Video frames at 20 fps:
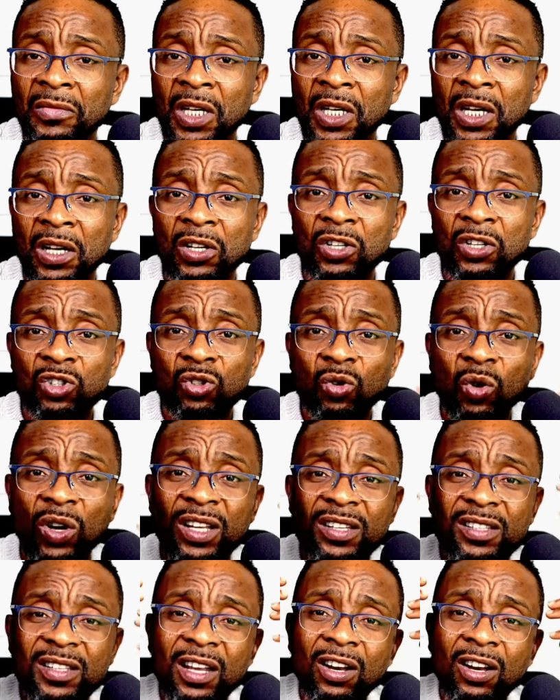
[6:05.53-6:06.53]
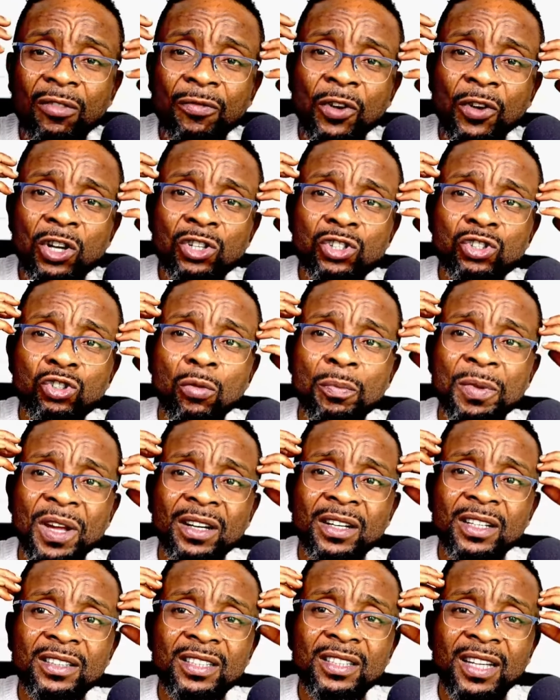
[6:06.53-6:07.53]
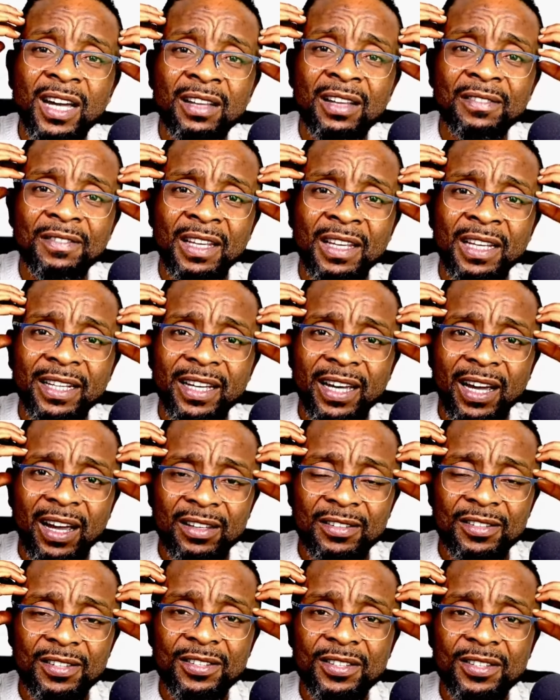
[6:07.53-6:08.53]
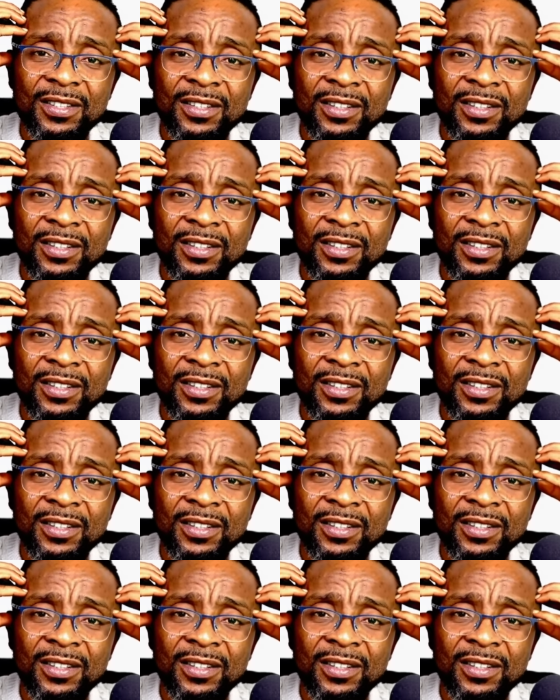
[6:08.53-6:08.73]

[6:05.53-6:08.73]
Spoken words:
So instead of us to be critical thinkers,